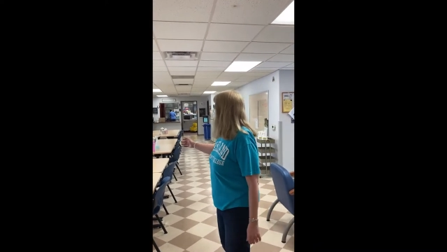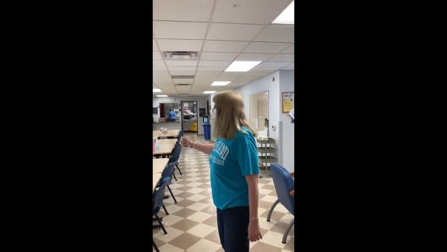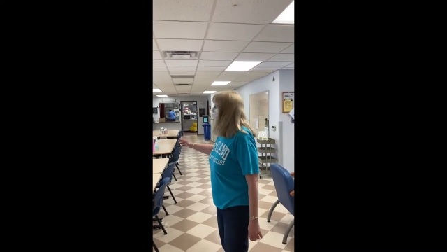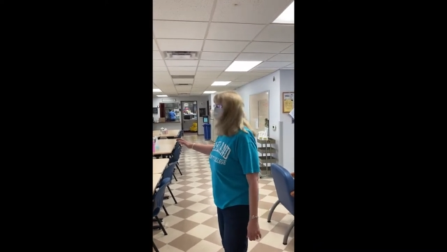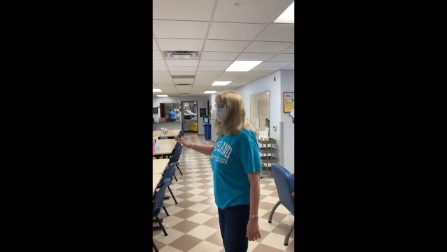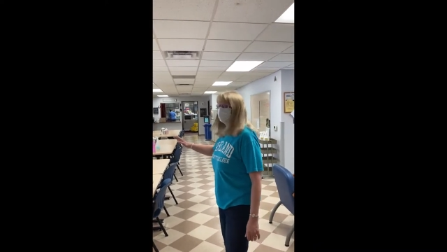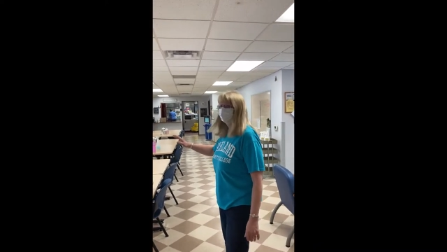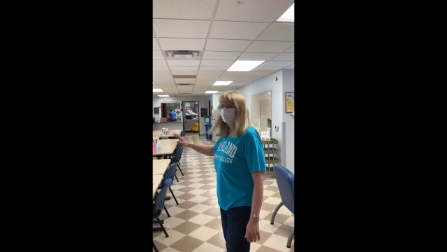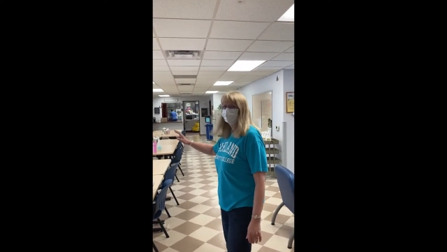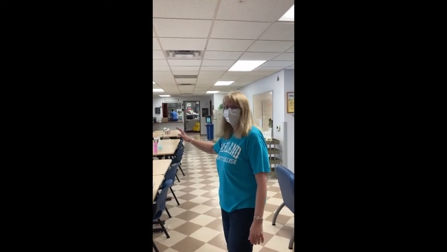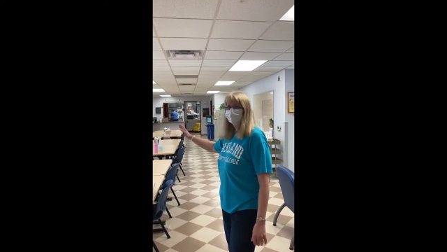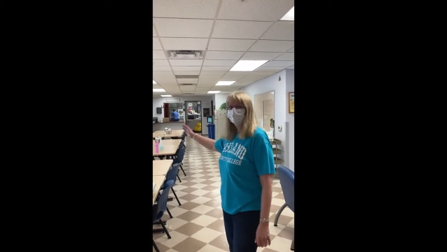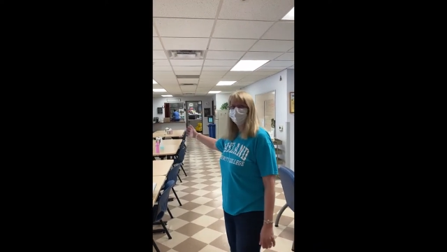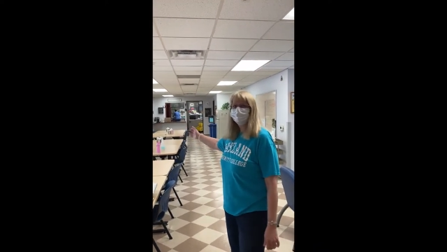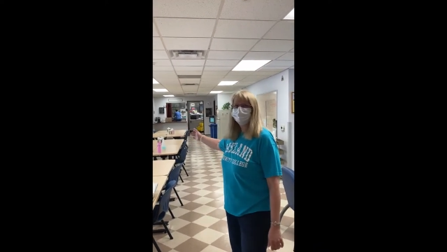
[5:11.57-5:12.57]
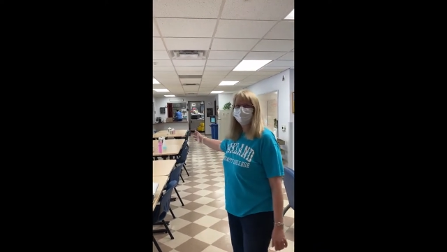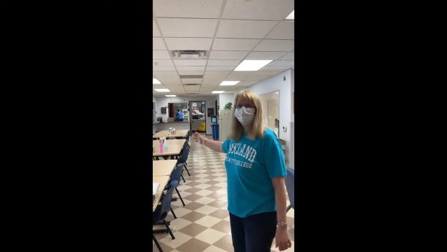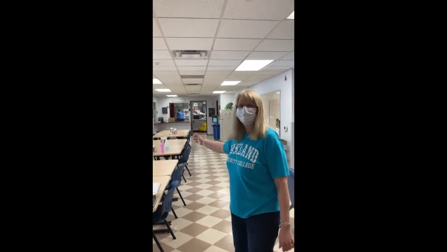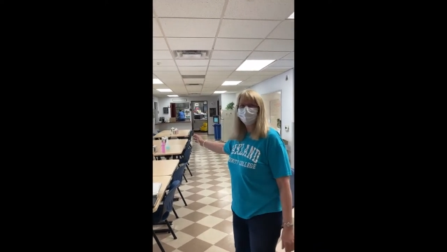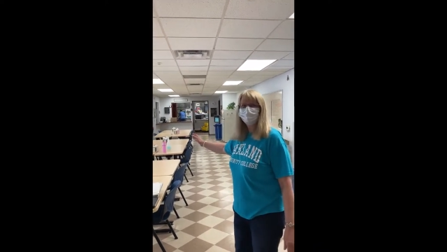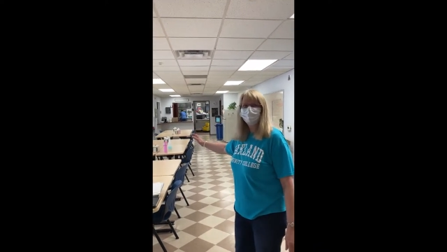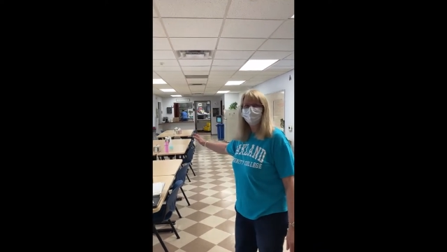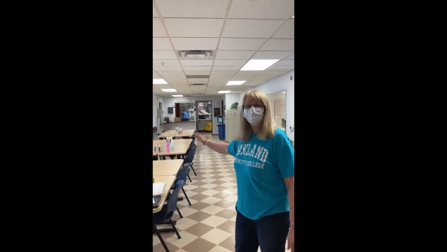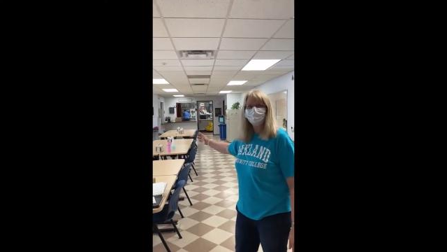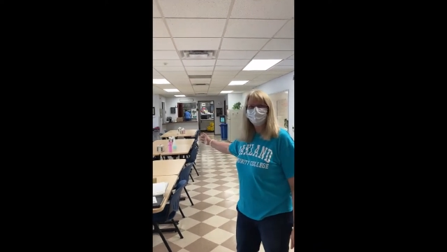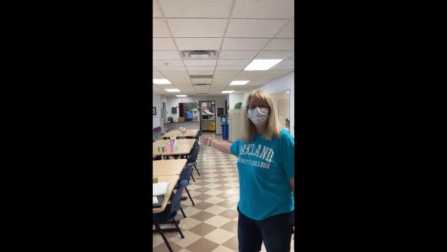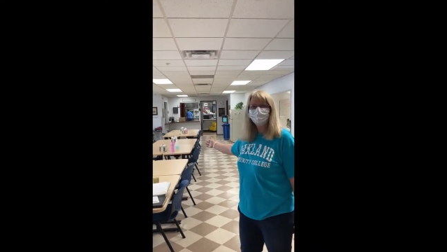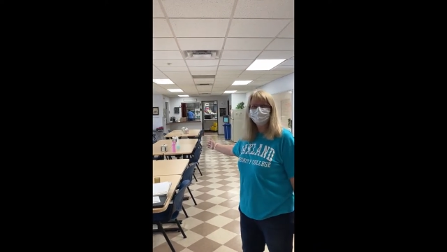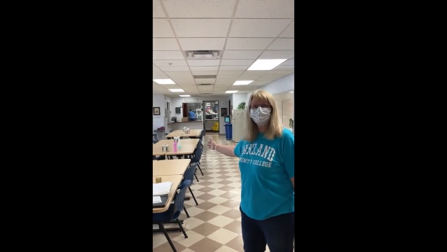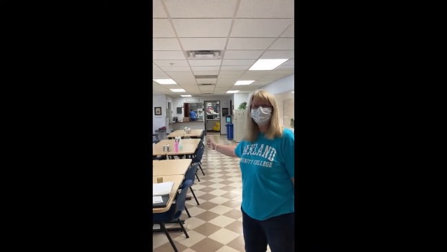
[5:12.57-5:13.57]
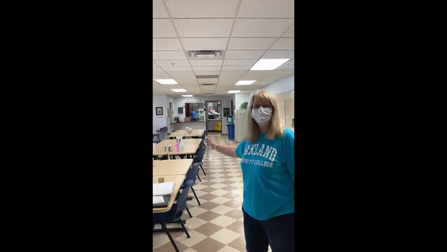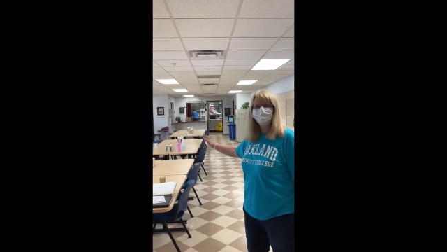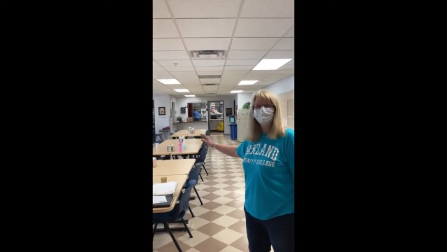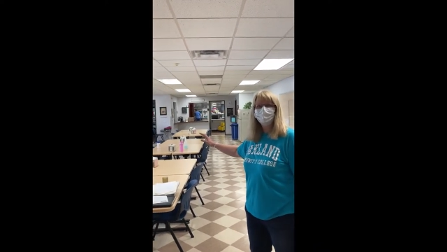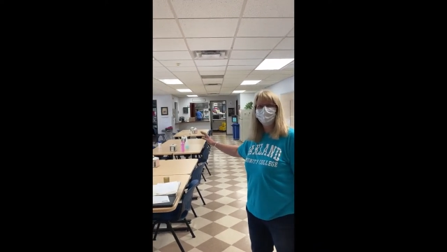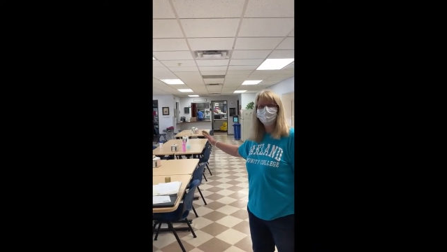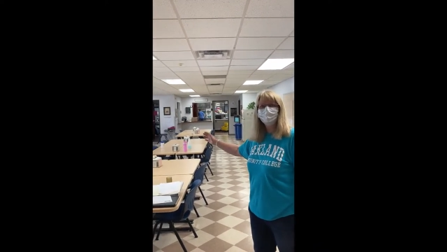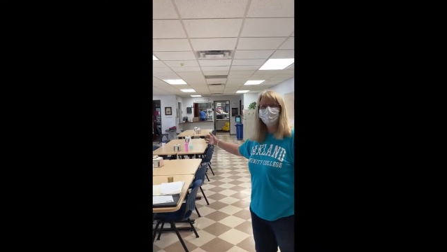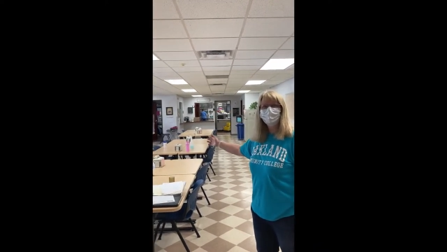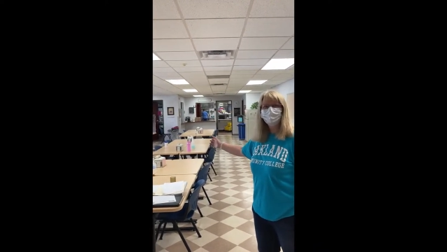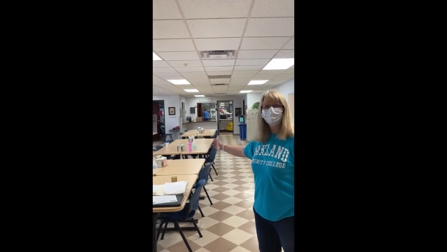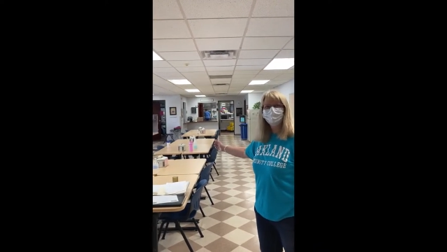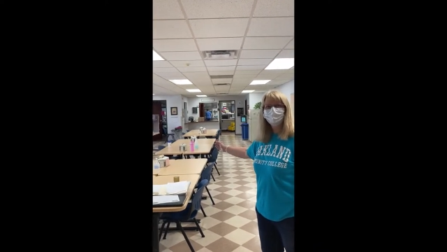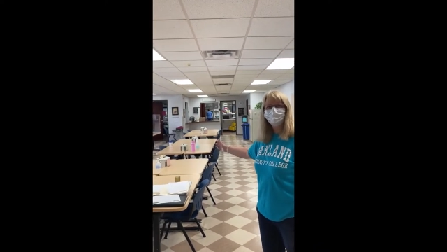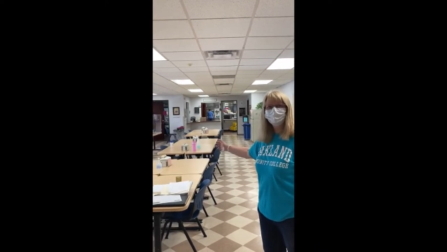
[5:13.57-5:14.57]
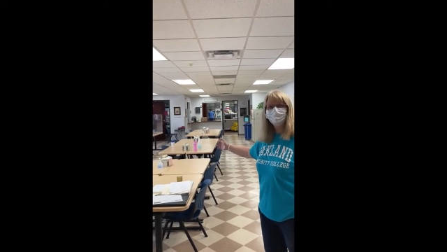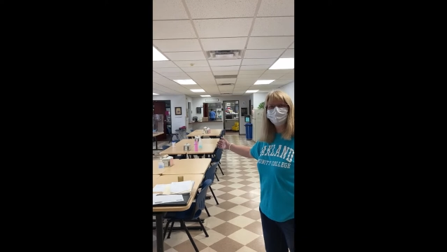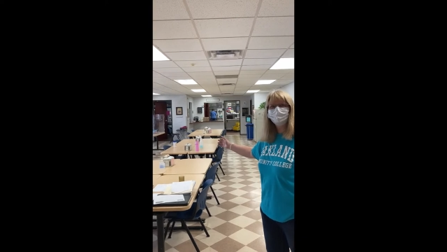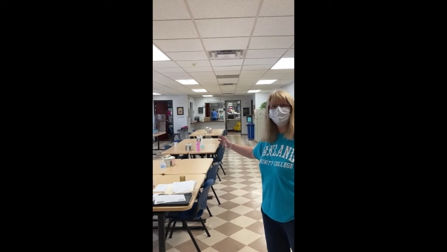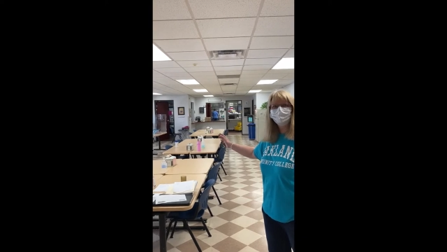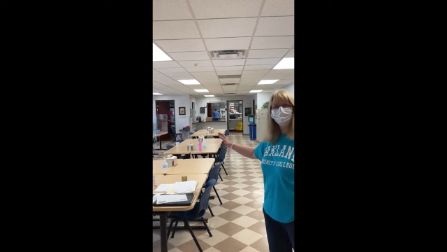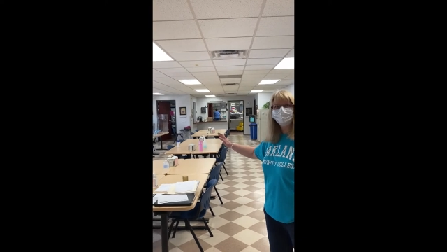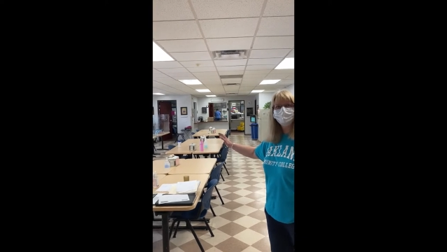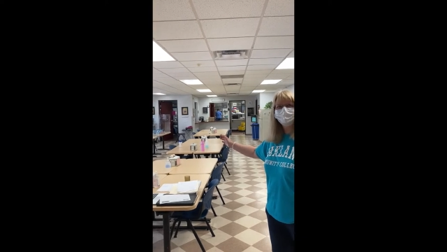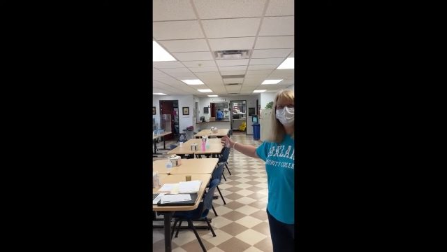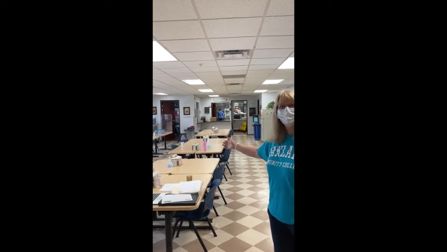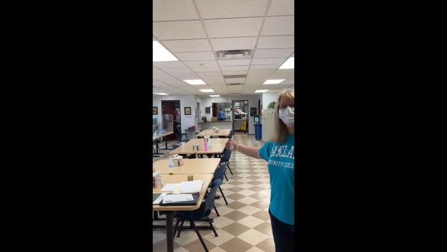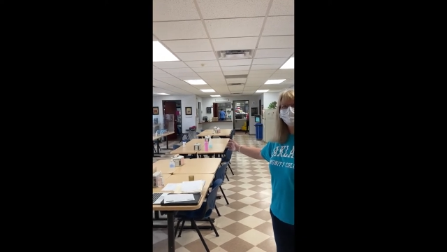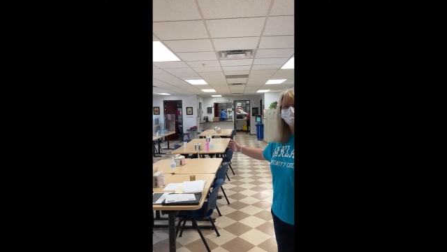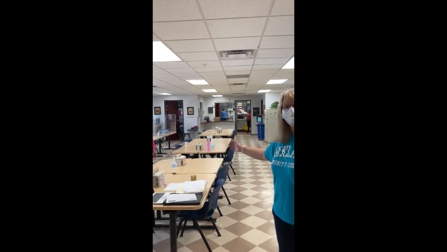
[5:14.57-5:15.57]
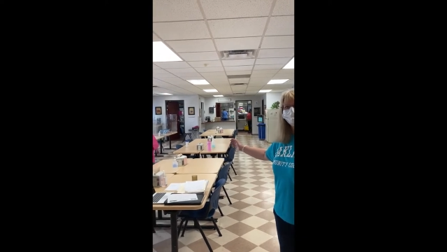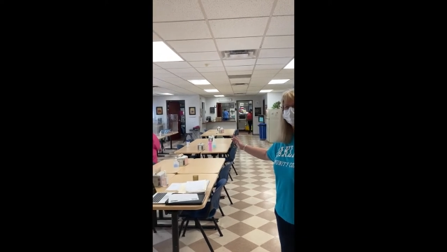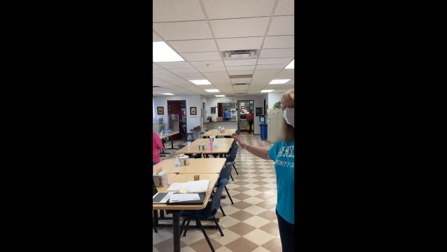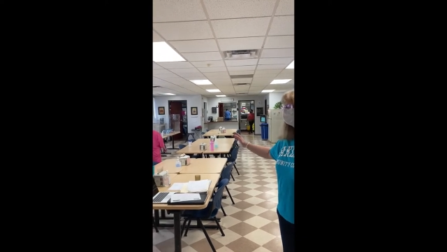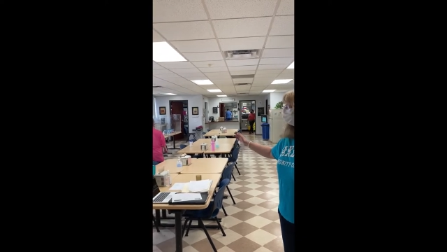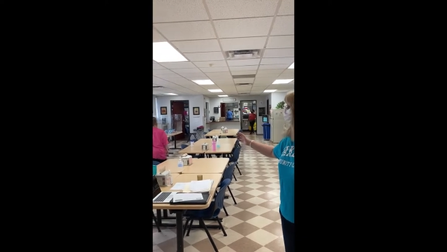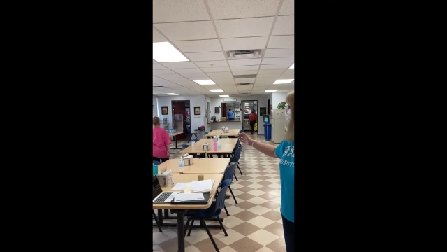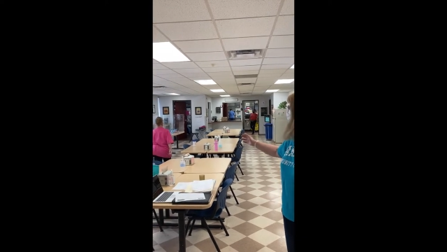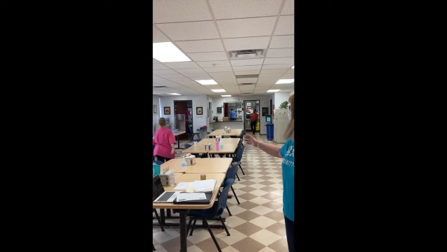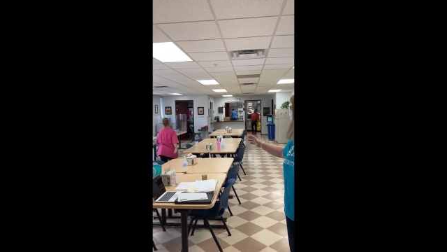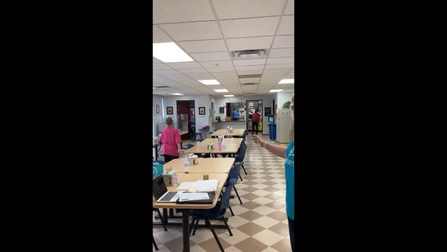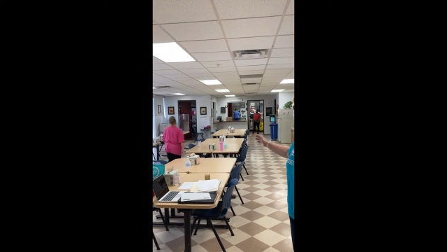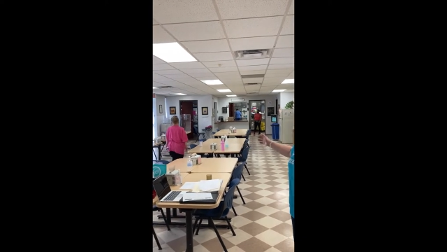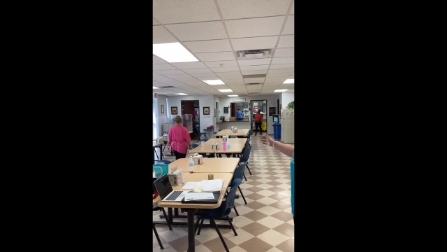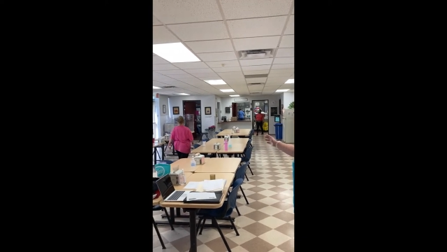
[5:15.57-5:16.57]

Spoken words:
[unreadable: no face in view]